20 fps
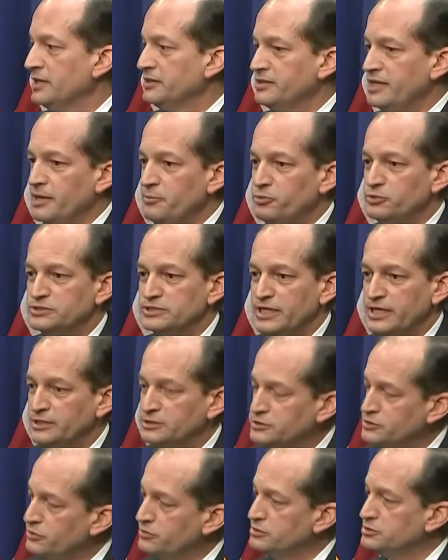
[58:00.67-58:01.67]
they presented
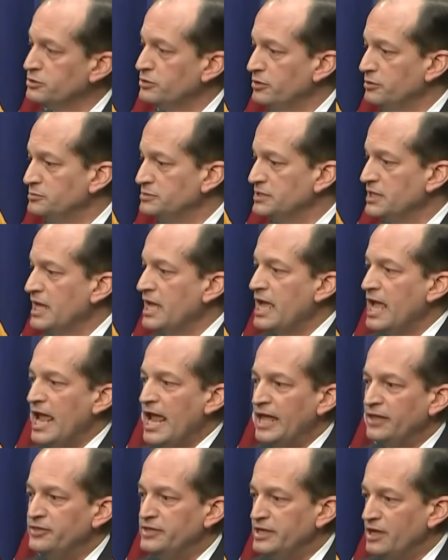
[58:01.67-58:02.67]
certain terms,
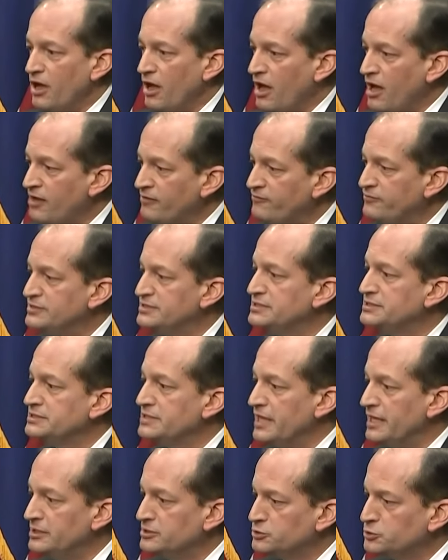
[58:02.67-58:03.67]
and the office
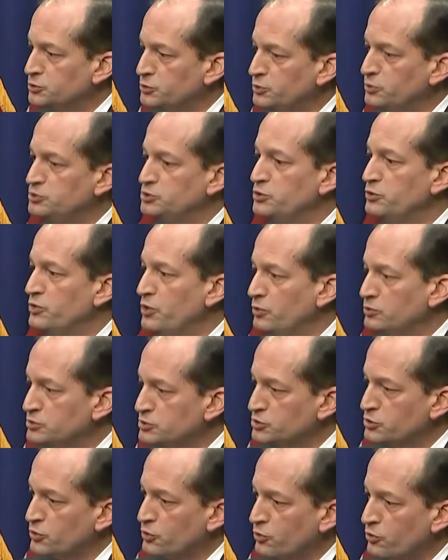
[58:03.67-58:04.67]
stayed true to those
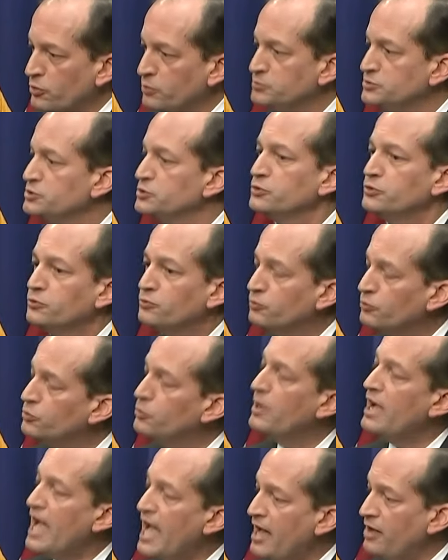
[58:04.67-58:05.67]
terms
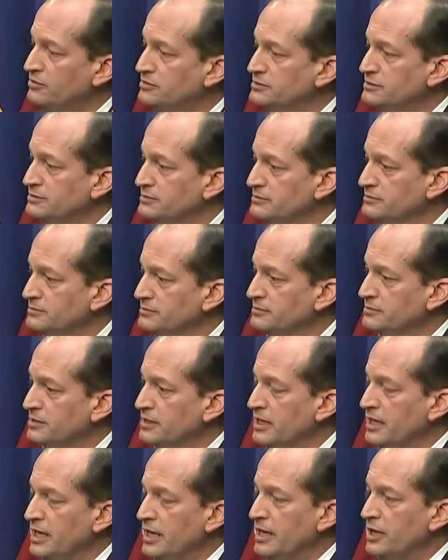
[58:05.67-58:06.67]
throughout.
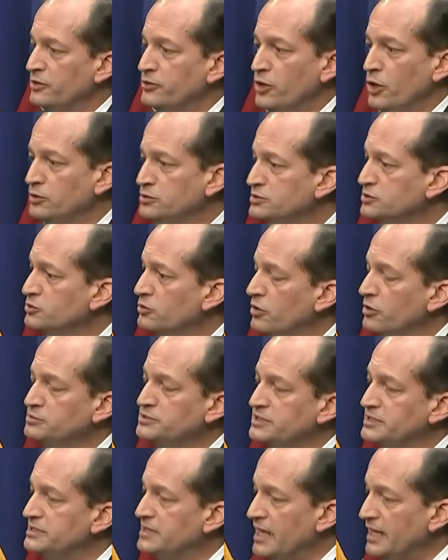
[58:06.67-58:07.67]
Those terms
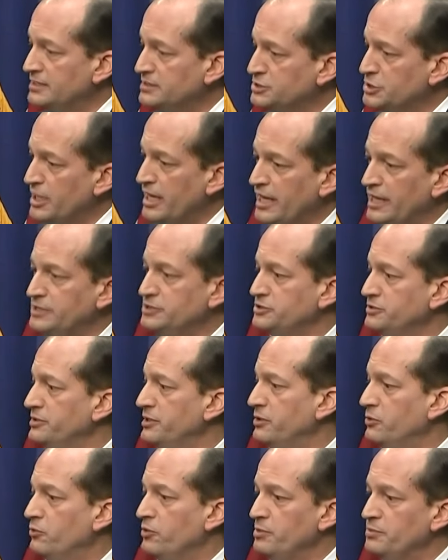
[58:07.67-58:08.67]
did not change. The
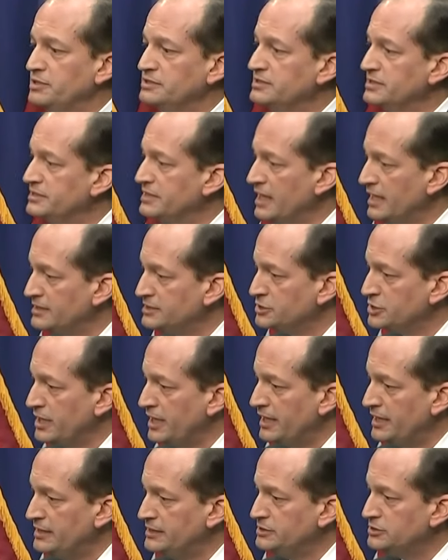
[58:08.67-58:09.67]
agreement did not
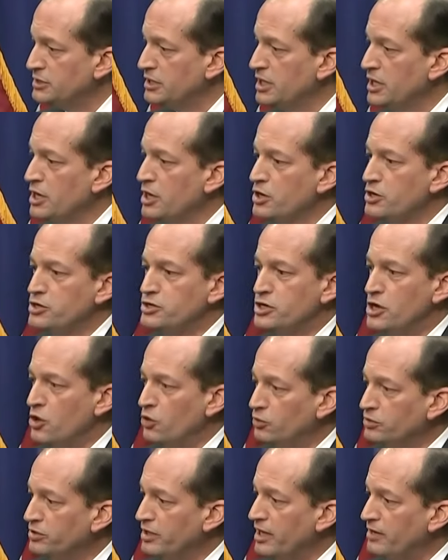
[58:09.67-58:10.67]
change. No
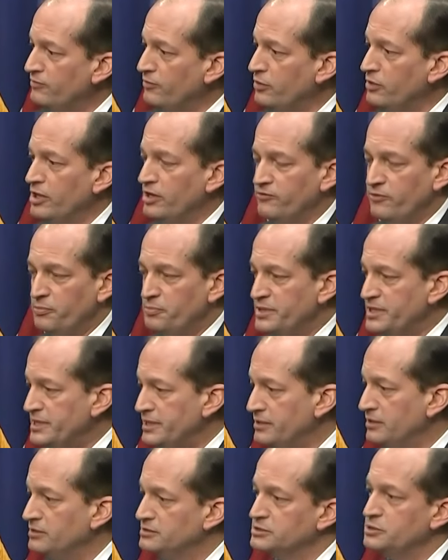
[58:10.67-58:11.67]
level of
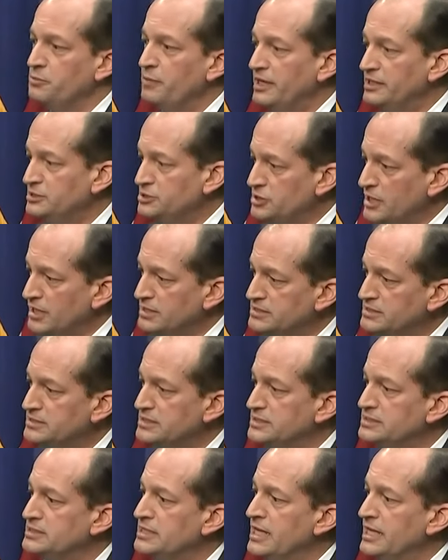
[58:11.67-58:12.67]
appeal to Main
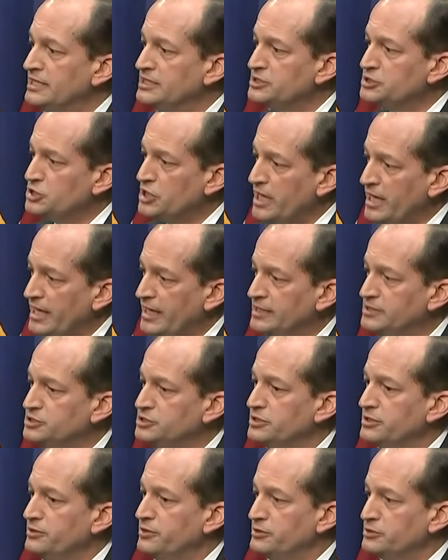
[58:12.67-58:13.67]
Justice changed
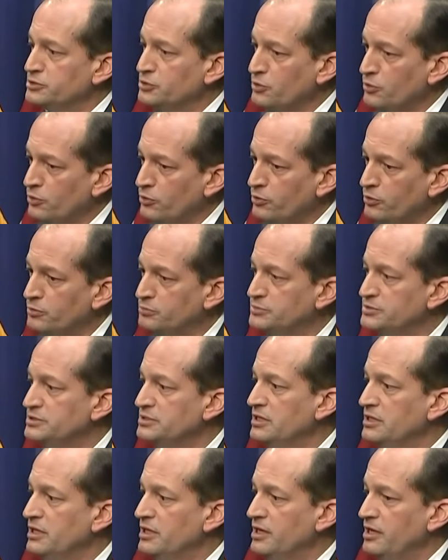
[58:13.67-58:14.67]
the terms
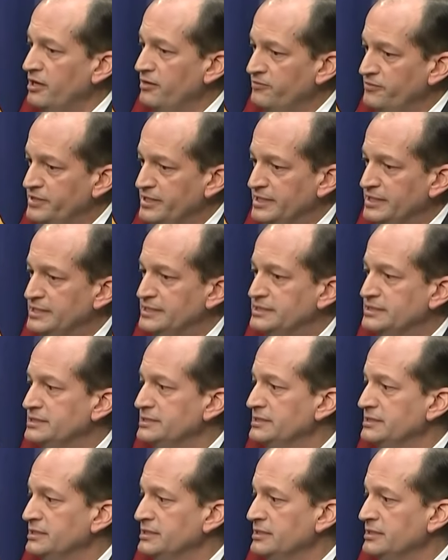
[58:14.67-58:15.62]
of these